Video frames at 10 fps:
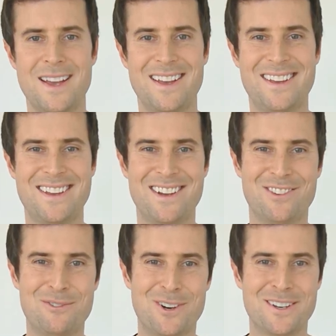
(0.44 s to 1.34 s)
Hey
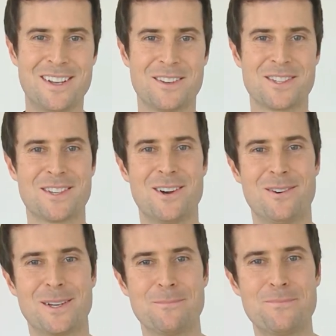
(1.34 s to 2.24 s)
everyone, how's it
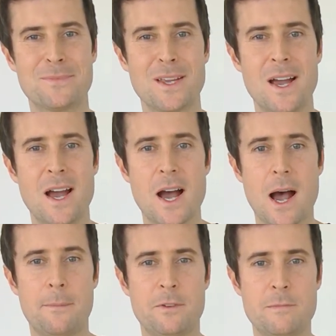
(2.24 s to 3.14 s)
going?
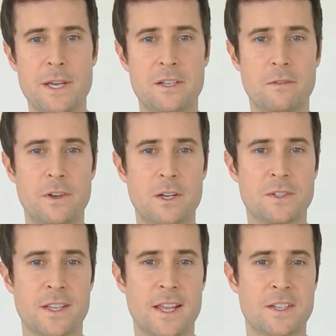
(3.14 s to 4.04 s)
I'm going to be making a video
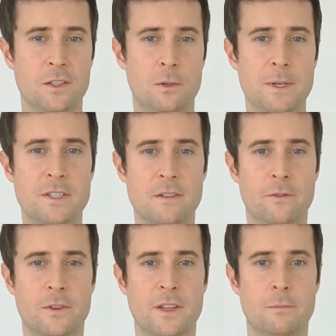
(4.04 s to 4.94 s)
today that's a little bit
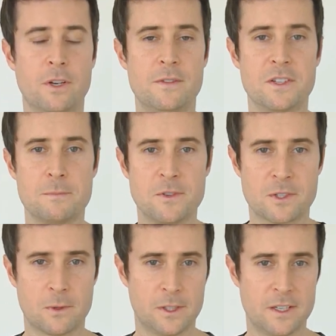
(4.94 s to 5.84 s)
different than the previous
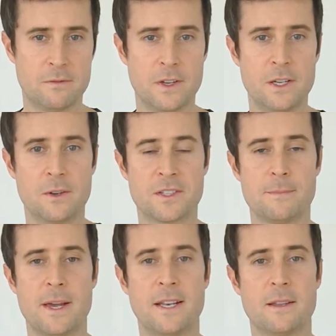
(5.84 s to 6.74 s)
music-related videos I've
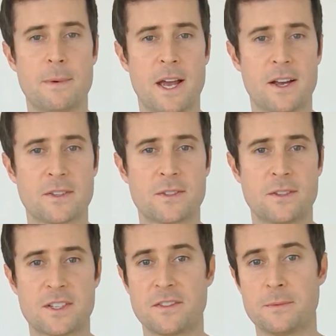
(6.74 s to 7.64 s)
made in the
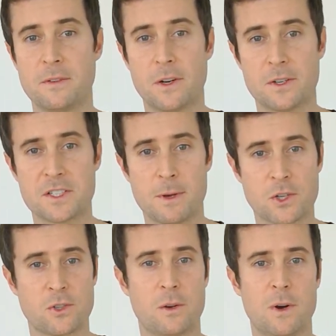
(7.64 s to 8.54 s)
past. So I have something very
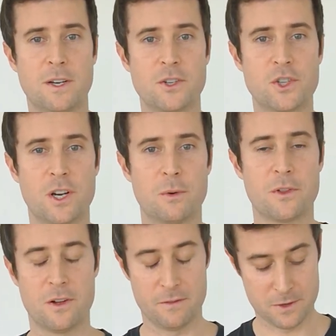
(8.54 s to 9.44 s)
special I wanted to share with
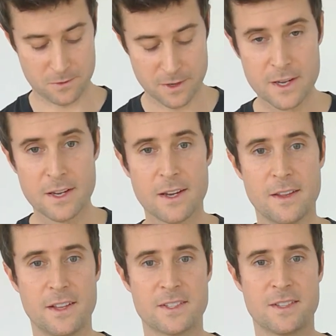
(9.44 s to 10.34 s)
all of you,
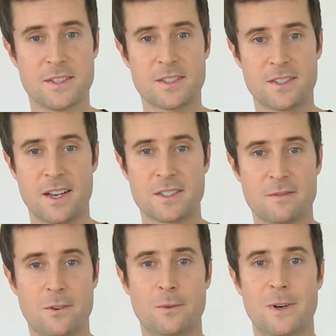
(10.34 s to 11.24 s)
and that's this
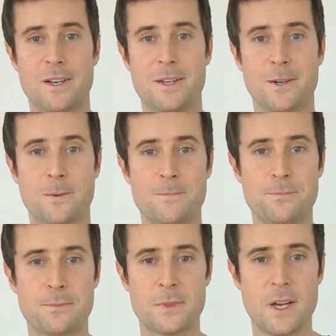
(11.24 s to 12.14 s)
saxophone right here.
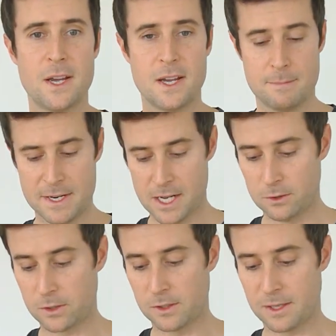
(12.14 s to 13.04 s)
It may not
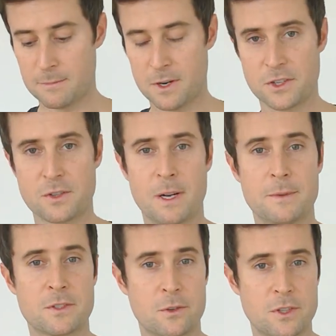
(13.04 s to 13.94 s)
look like much, but I've
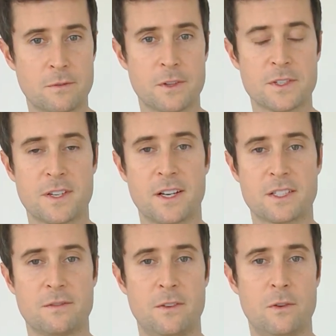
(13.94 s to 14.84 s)
been searching for this
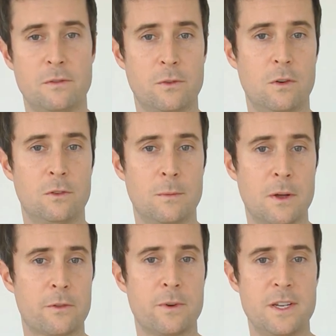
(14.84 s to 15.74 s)
saxophone for over
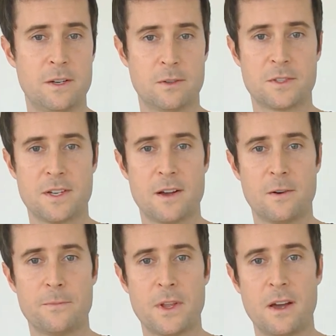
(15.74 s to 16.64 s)
about 3 years
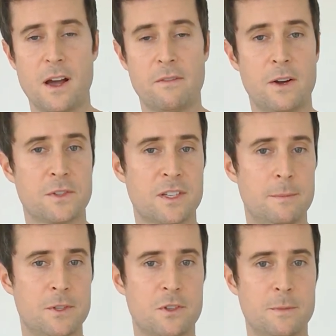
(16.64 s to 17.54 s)
now. I found
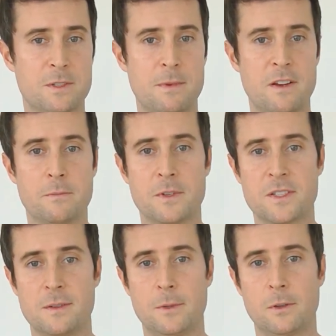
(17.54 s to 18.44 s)
some instruments made from a
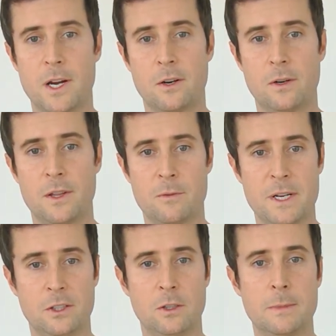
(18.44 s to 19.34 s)
similar era that were
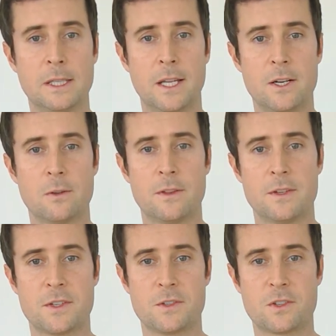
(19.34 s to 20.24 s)
made a little bit later than
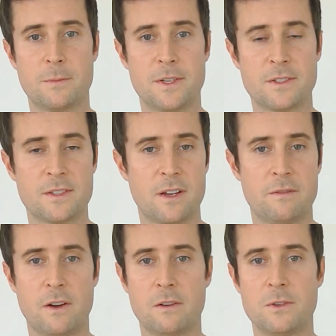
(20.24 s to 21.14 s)
this instrument. I
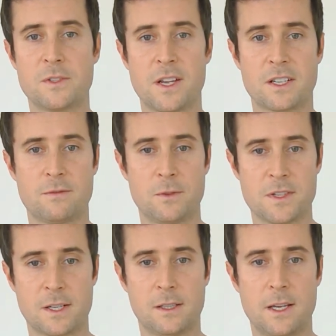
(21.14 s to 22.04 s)
found a few saxophones
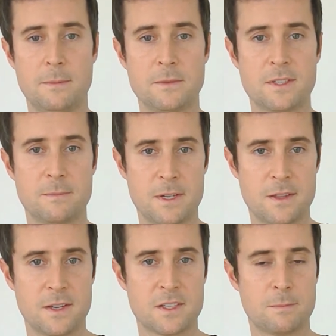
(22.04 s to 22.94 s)
that claimed to be
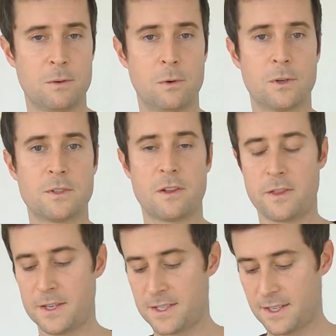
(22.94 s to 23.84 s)
this but weren't
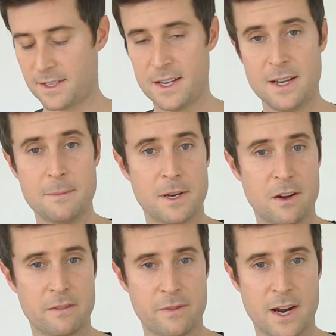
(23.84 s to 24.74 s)
authentic, and
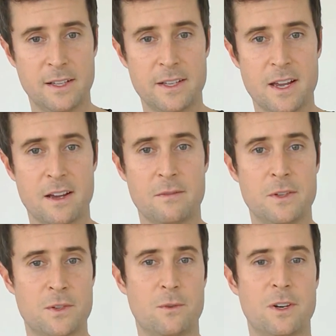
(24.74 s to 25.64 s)
now I finally have
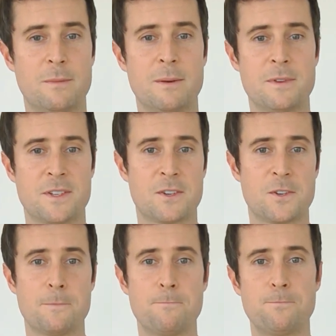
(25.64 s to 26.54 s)
this horn in my
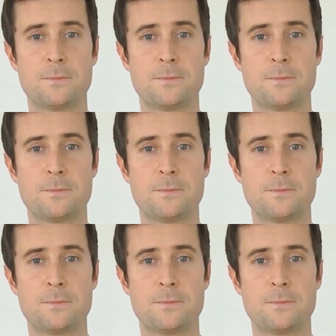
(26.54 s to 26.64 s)
possession.